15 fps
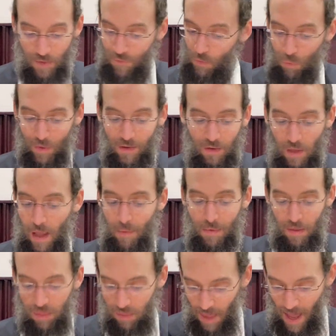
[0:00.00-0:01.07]
If it wouldn't tell
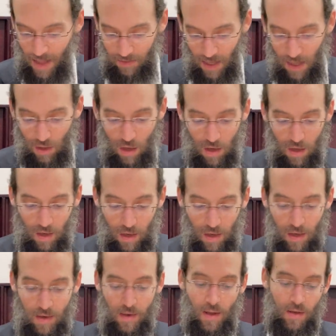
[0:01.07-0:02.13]
me that
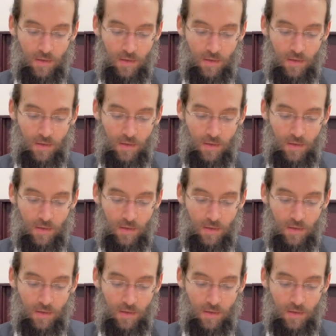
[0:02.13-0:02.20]
halacha